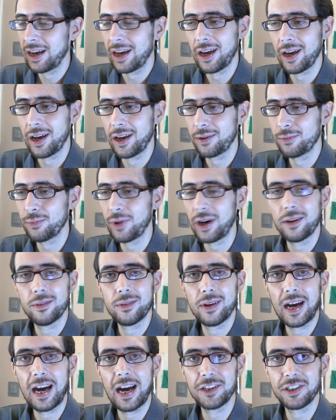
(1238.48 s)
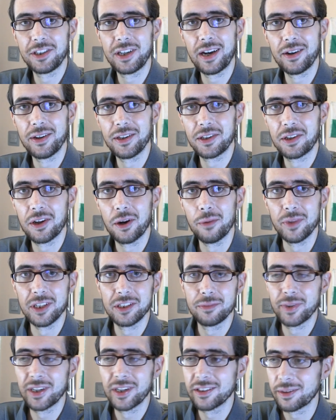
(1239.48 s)
uh, well, hash it out in the
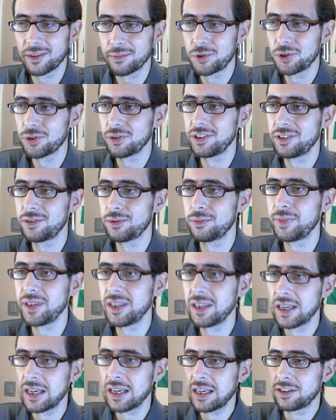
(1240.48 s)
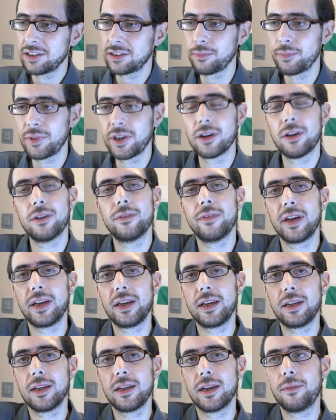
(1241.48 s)
comments because I'm sure this will be something of
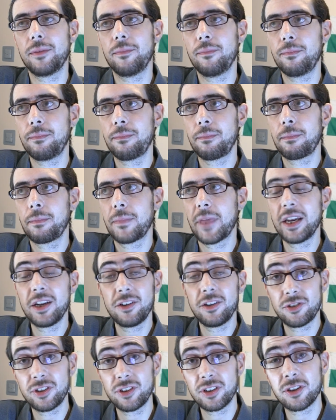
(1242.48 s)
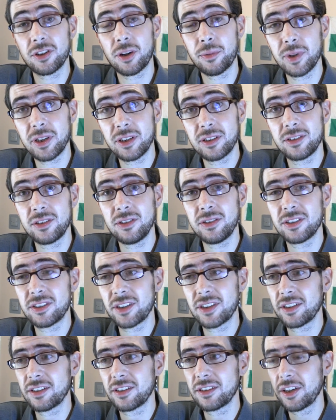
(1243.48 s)
a um, an interesting topic to
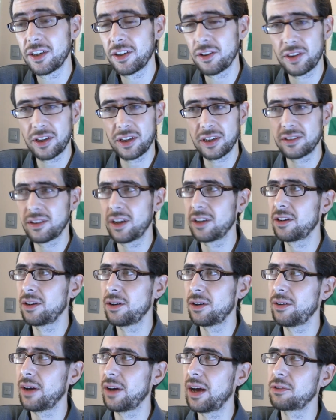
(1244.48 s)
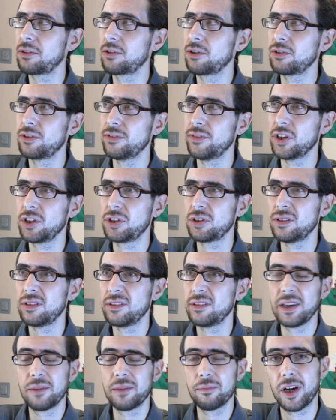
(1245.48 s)
discuss. I don't think it, I don't know how
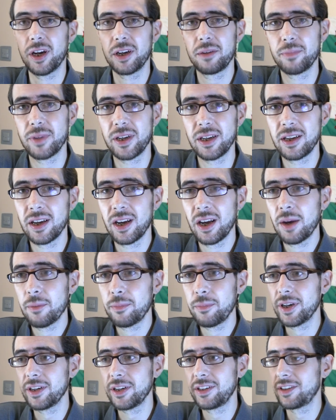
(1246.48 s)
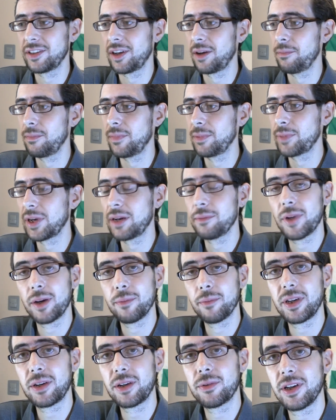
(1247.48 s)
controversial it might be, but um, but it
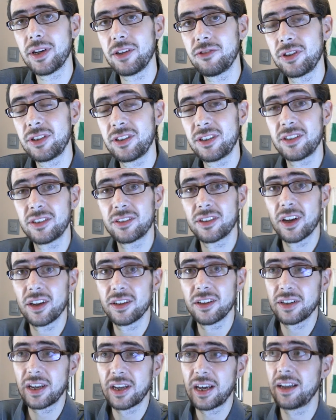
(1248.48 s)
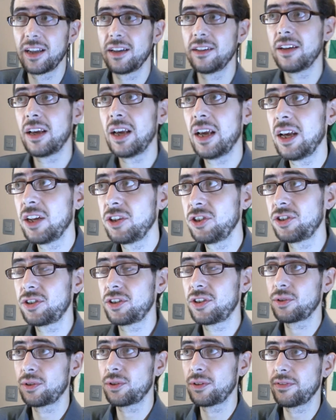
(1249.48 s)
might be quite interesting to discuss and
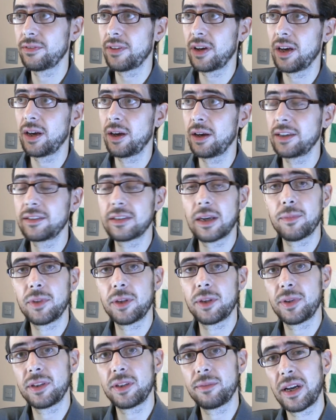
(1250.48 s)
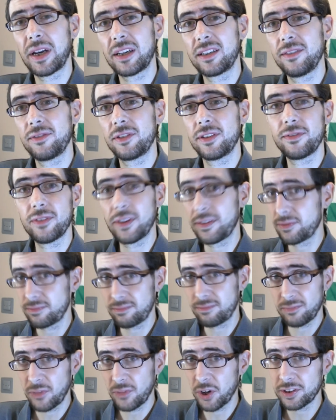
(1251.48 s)
just to sort of uh, examine the perspectives of,
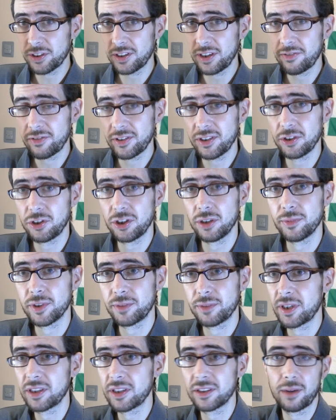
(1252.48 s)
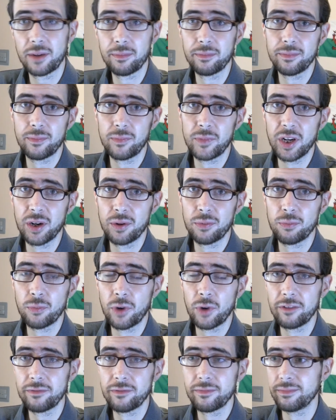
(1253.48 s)
of lots of different YouTubers because I'm you know
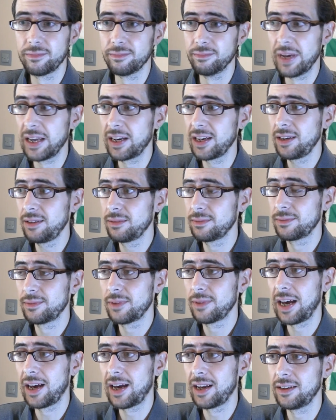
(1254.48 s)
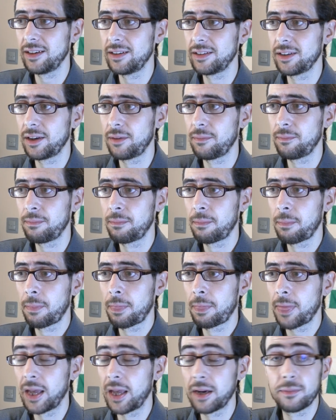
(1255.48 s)
one of many and um,
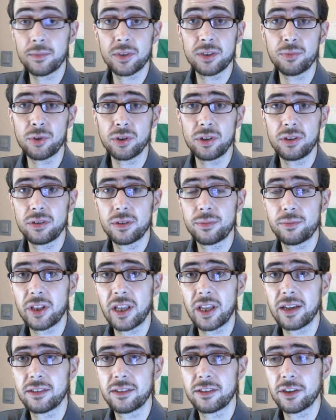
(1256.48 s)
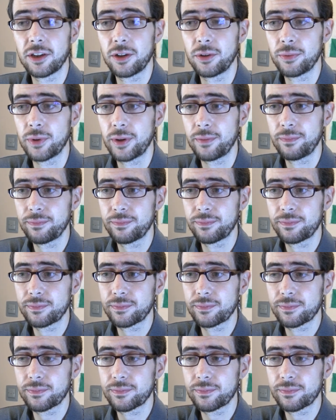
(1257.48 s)
and I'm a small YouTuber that. So um,